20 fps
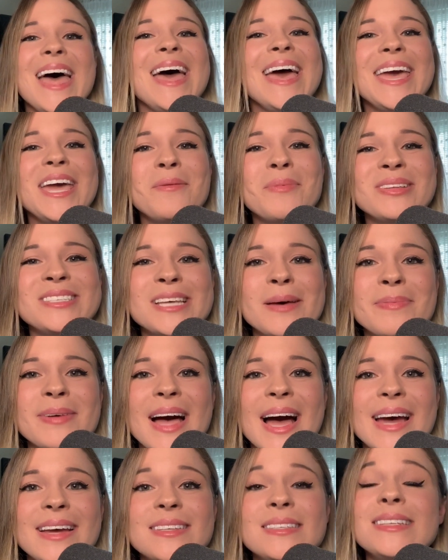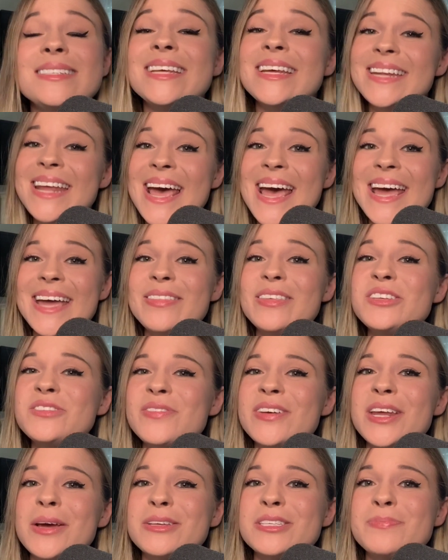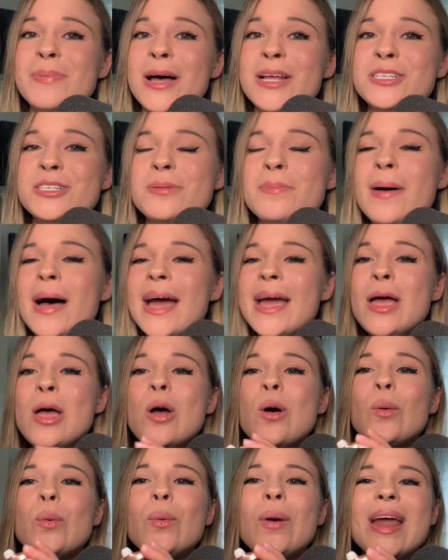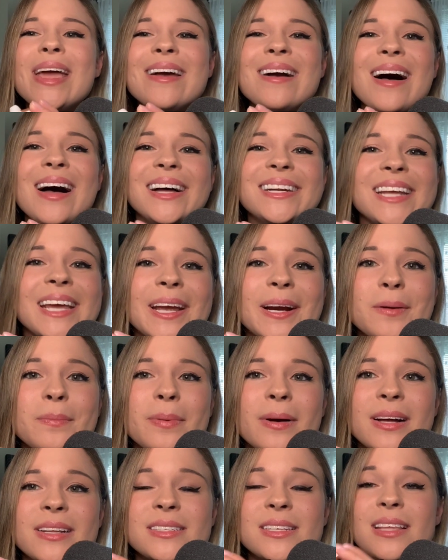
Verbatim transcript: Hey, what's up guys? Today, this video is sponsored by Raycon earbuds.